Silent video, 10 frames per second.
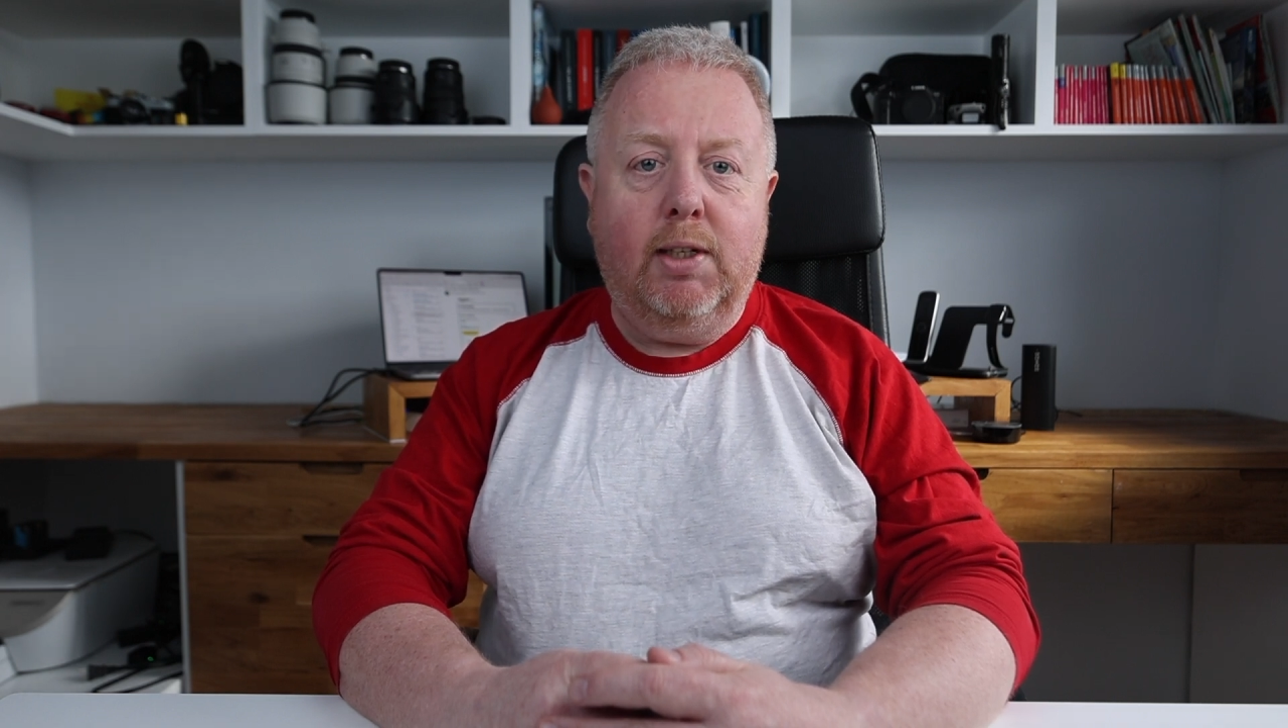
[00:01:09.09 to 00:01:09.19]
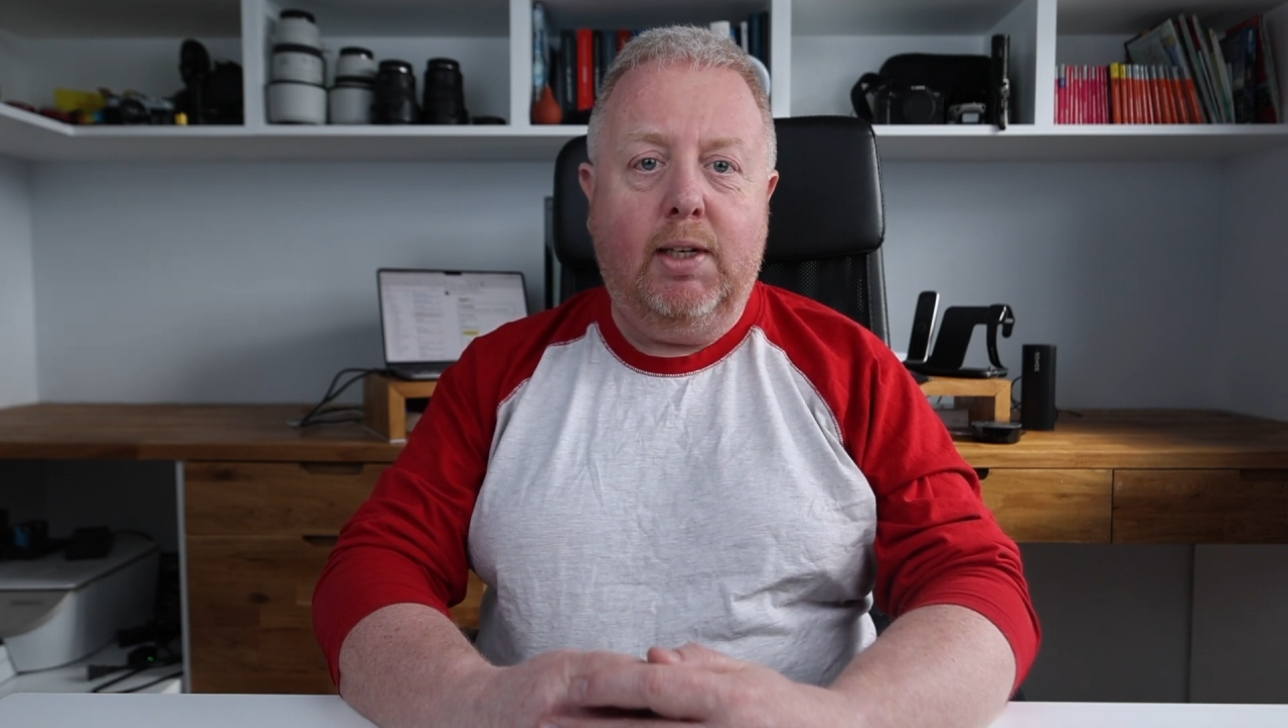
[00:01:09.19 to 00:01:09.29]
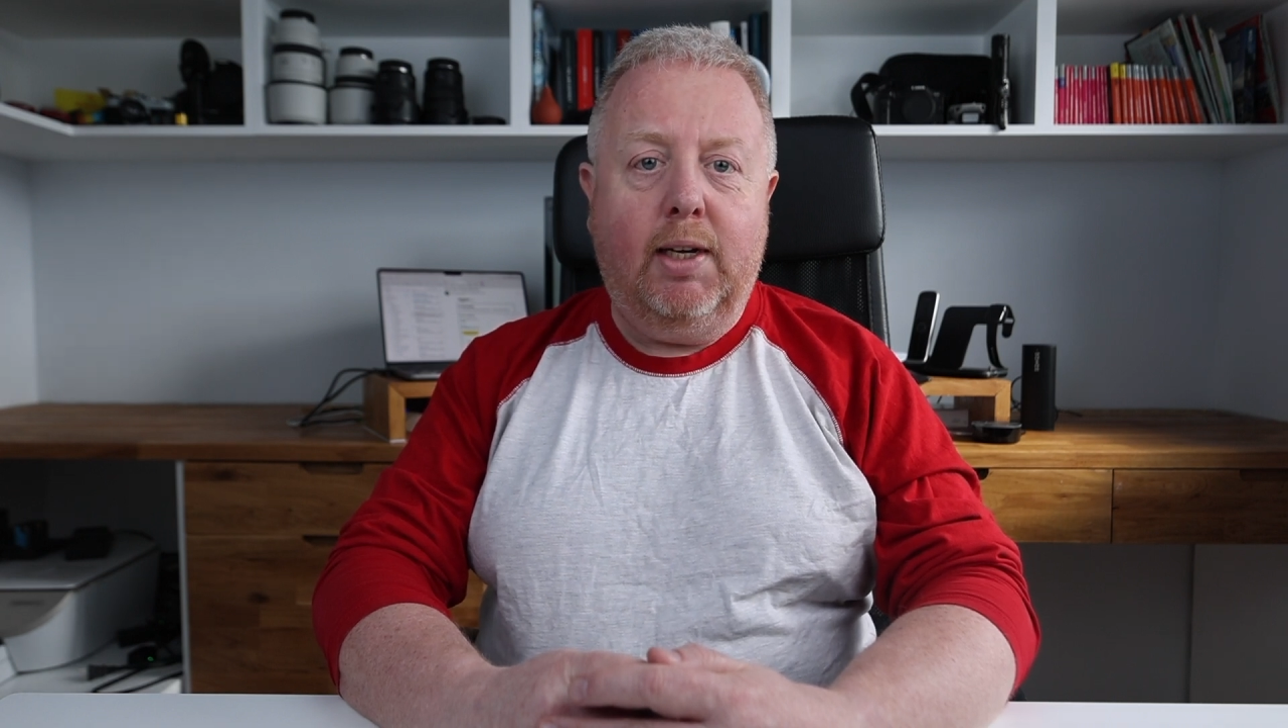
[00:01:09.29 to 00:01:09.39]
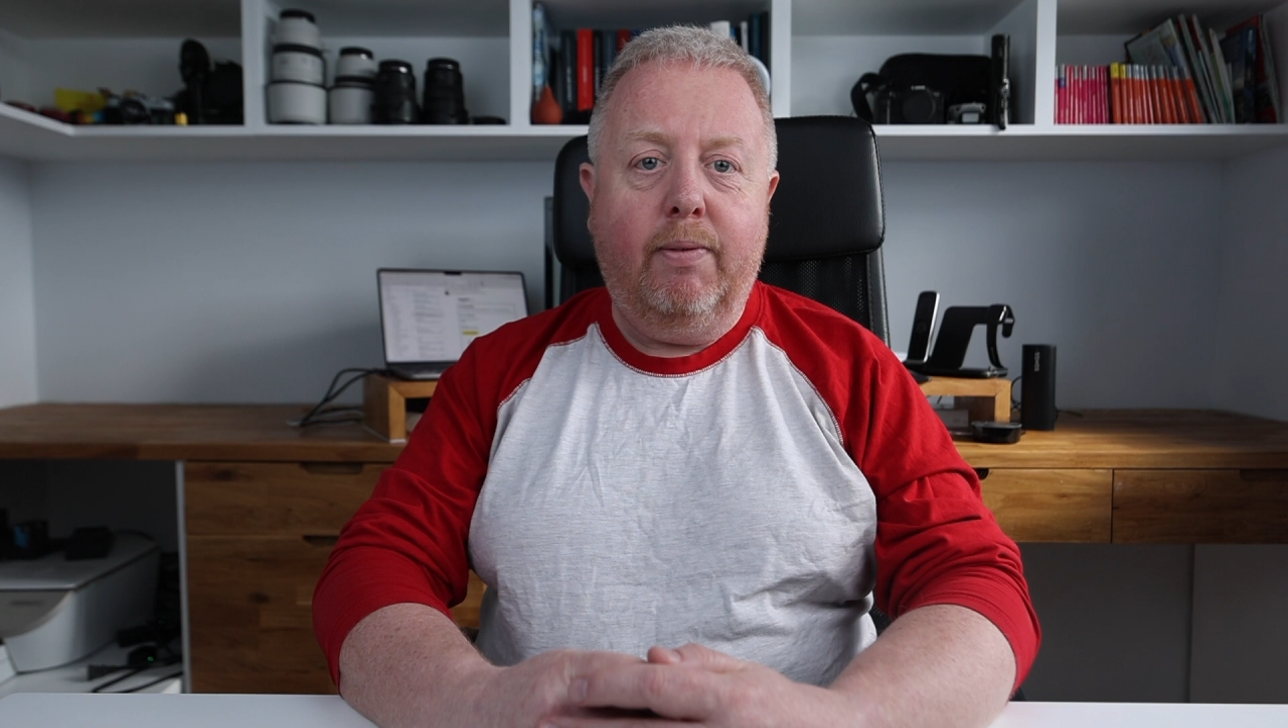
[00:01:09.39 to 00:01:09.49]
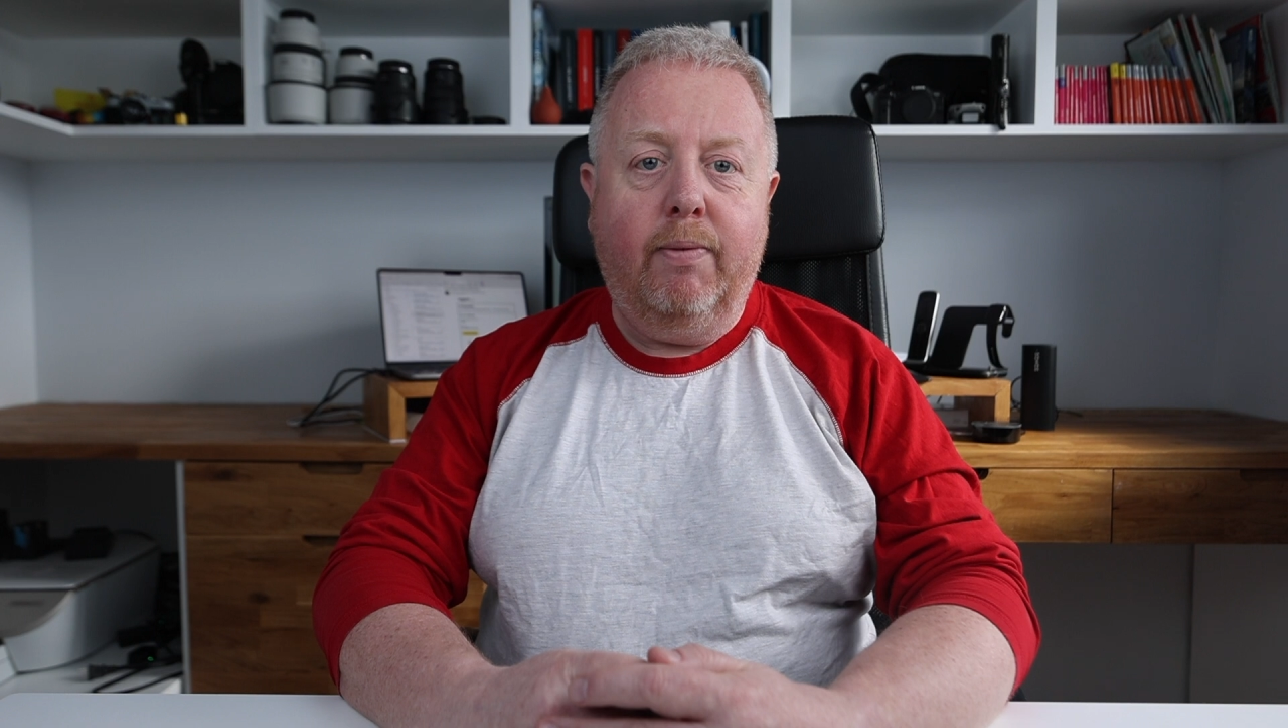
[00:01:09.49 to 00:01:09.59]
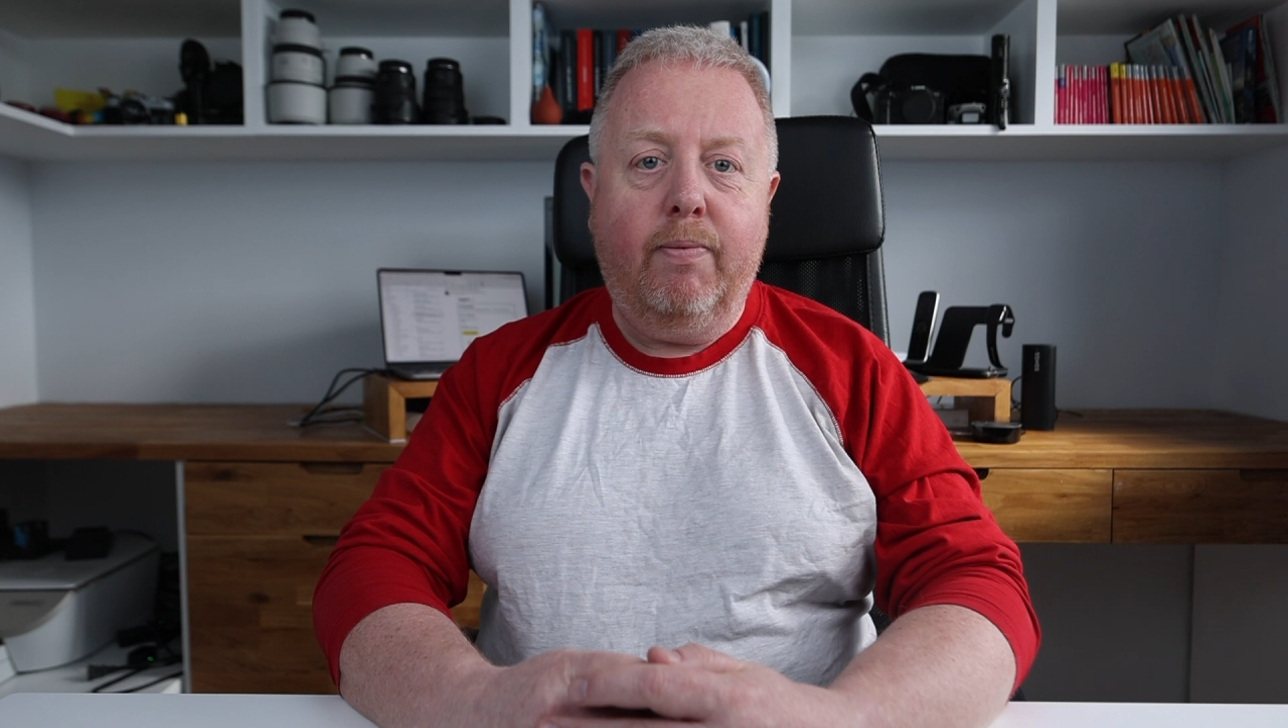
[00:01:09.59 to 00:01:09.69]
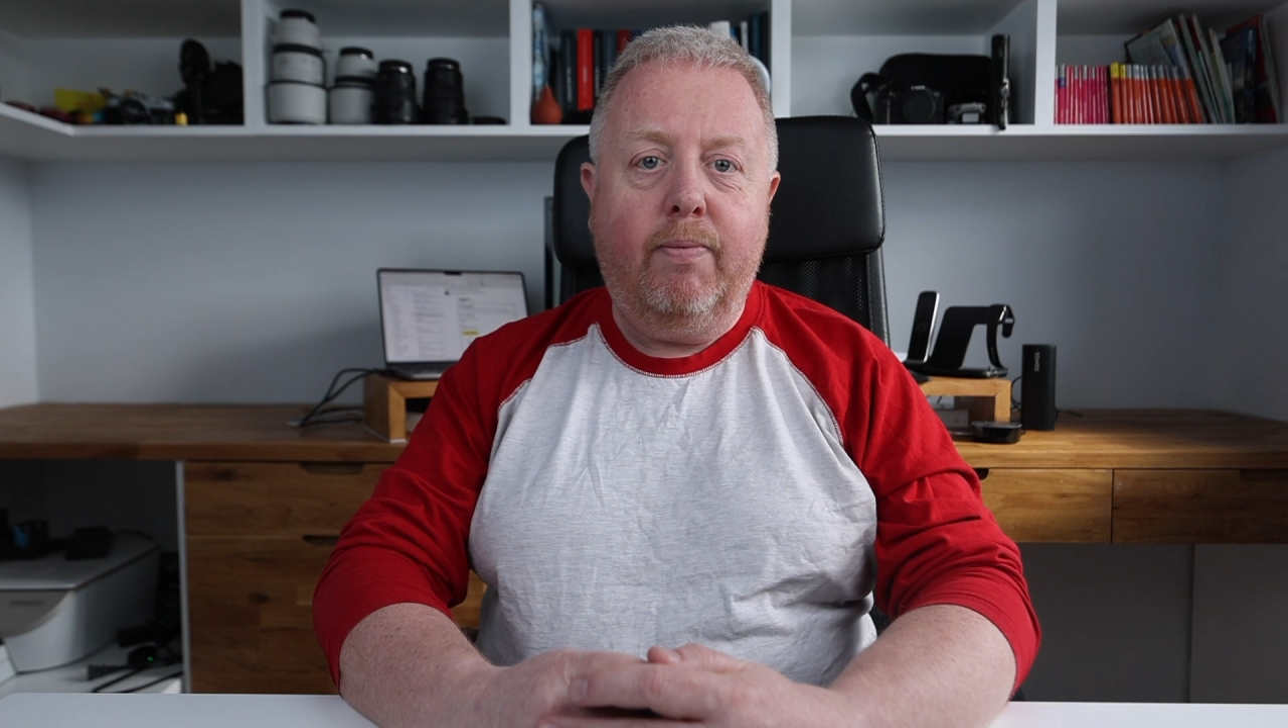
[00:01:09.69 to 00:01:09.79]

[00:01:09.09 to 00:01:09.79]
journey.